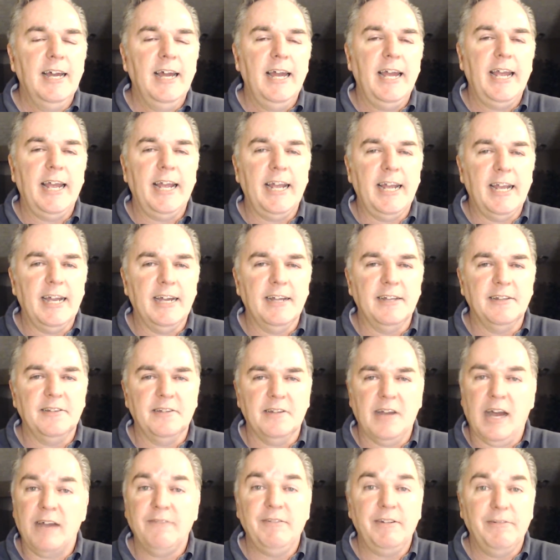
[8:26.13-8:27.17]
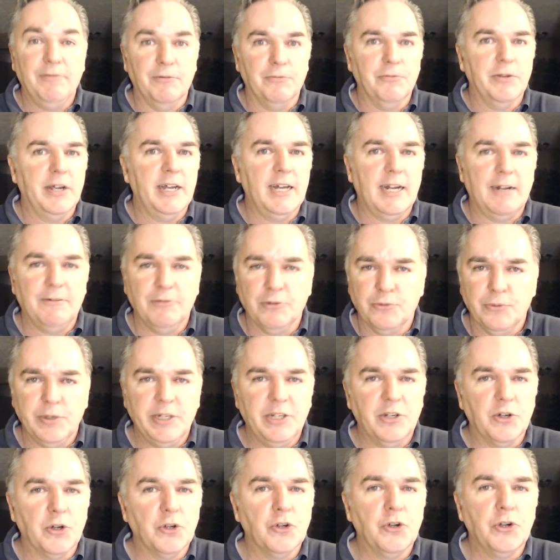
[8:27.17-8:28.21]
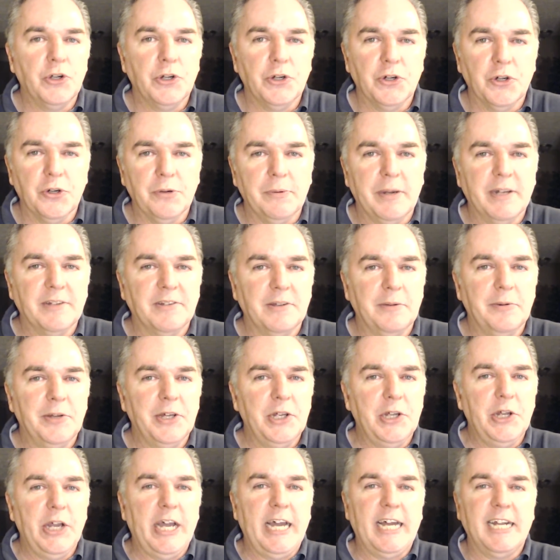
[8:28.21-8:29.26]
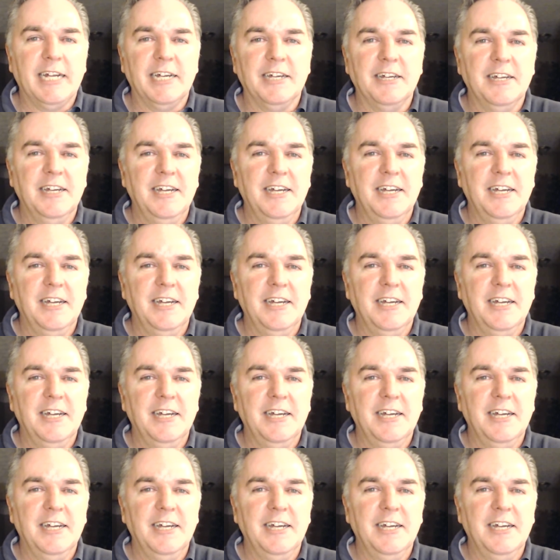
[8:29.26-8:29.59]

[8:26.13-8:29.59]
And I've even I was reading earlier about somebody who had a